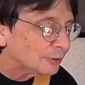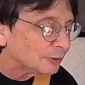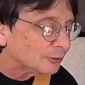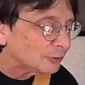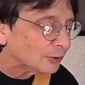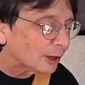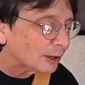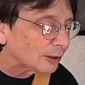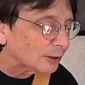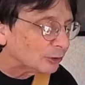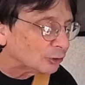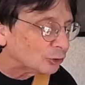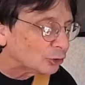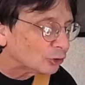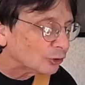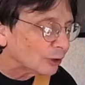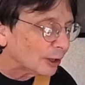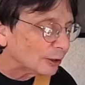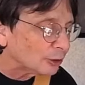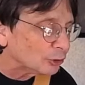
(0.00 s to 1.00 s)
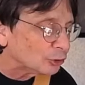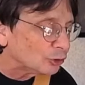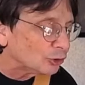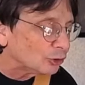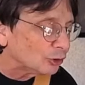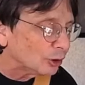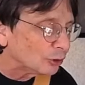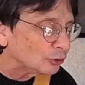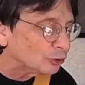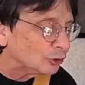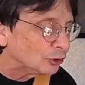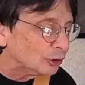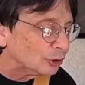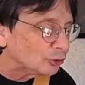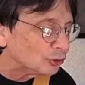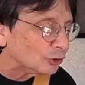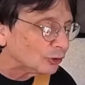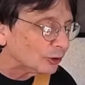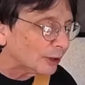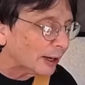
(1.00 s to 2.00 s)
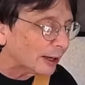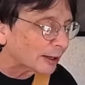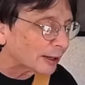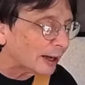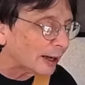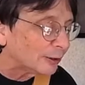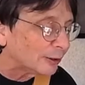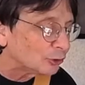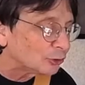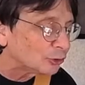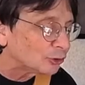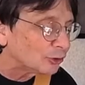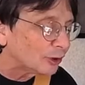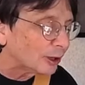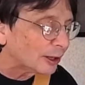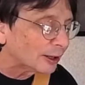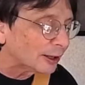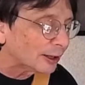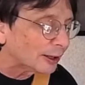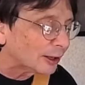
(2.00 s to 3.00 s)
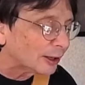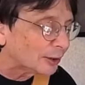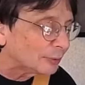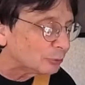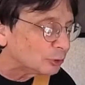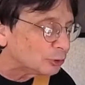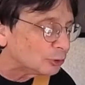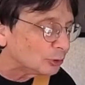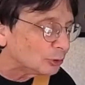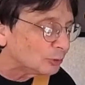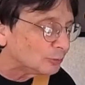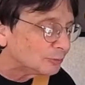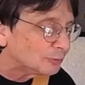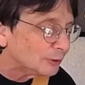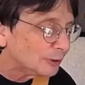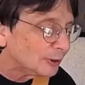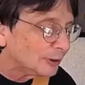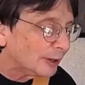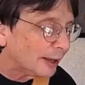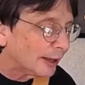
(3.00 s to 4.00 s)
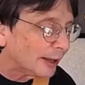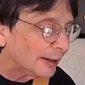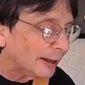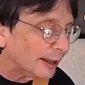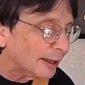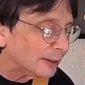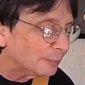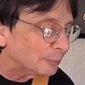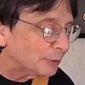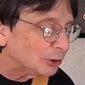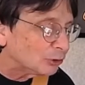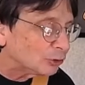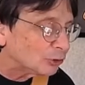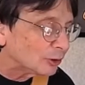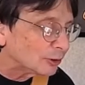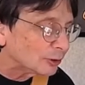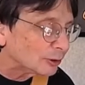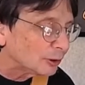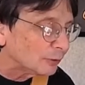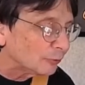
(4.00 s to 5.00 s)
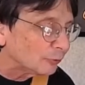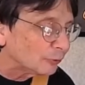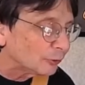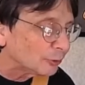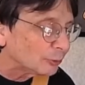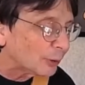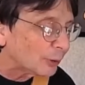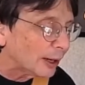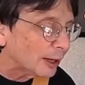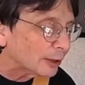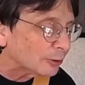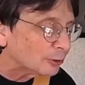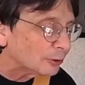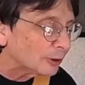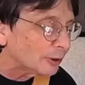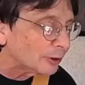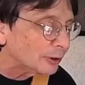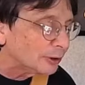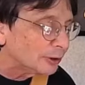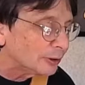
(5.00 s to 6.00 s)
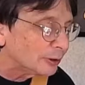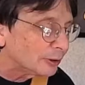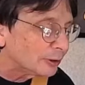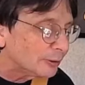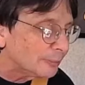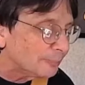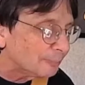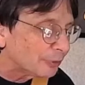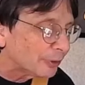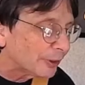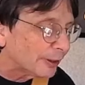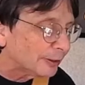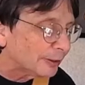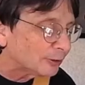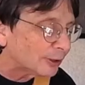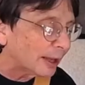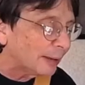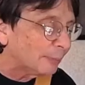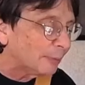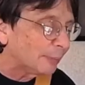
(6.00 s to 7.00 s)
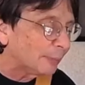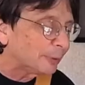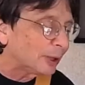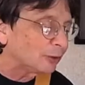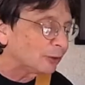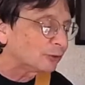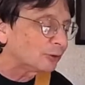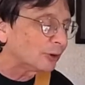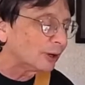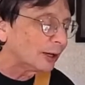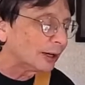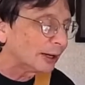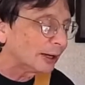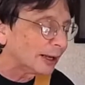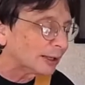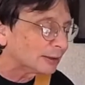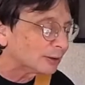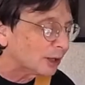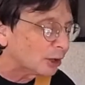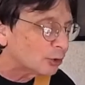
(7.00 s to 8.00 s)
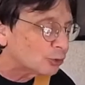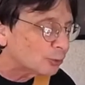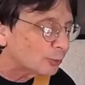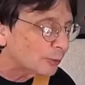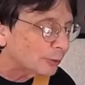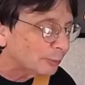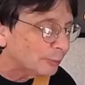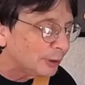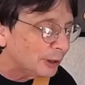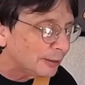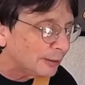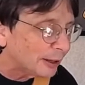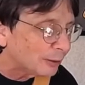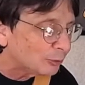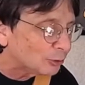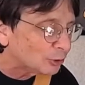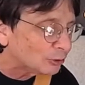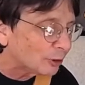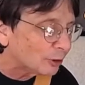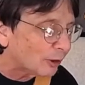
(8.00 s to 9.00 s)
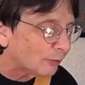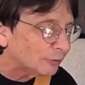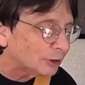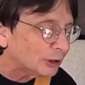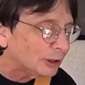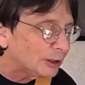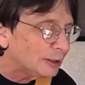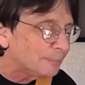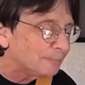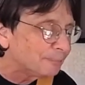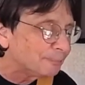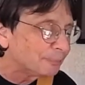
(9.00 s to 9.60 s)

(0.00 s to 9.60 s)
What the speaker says: Charlie just had a sneeze attack. I understand, I get them too. And Ann Mintz and Clifford Wagner are here. They came up yesterday and had lunch with me. That was lovely.